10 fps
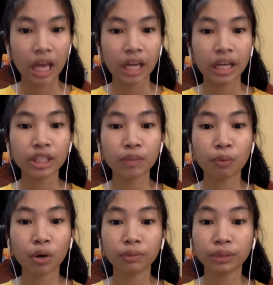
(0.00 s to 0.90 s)
Its
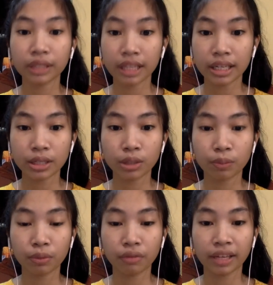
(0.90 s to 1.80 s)
purpose is to
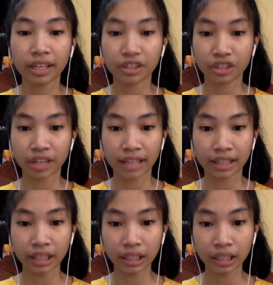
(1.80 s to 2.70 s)
provide
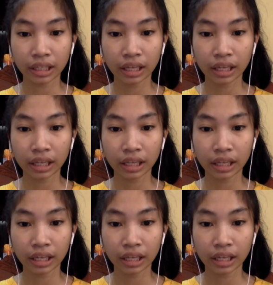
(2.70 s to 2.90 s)
hygienic,